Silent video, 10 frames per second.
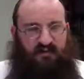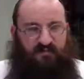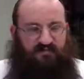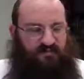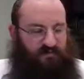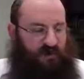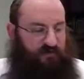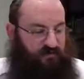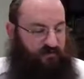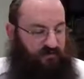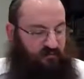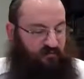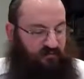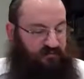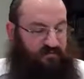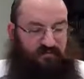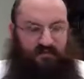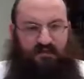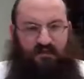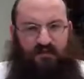to inspire the prince to do
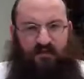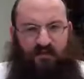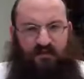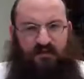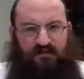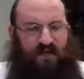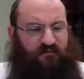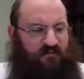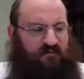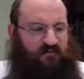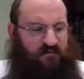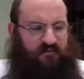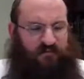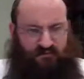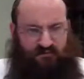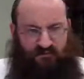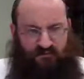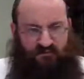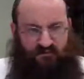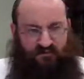something wrong, it's obviously in the best
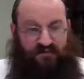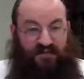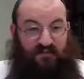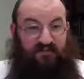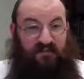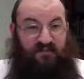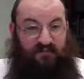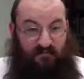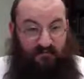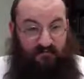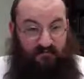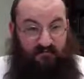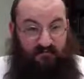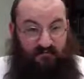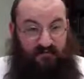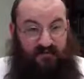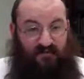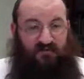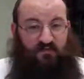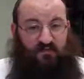interest of the prince not to listen to her
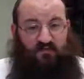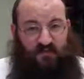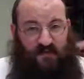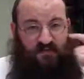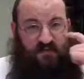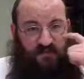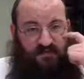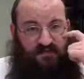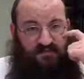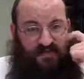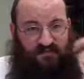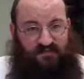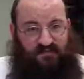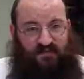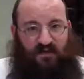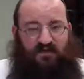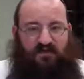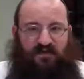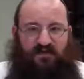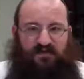and to understand that this is a test,
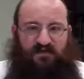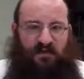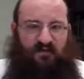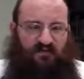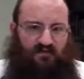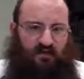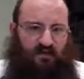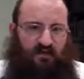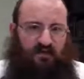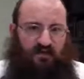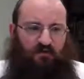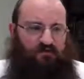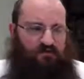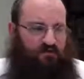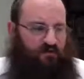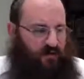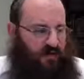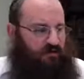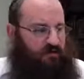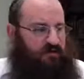that this is an opportunity to
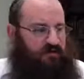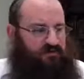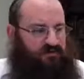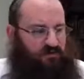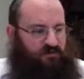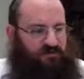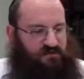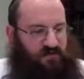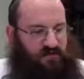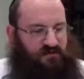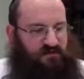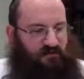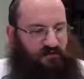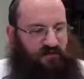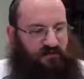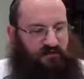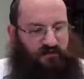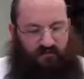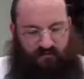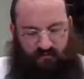overpower and to show your strength and your power and
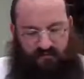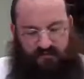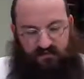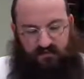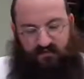your prowess.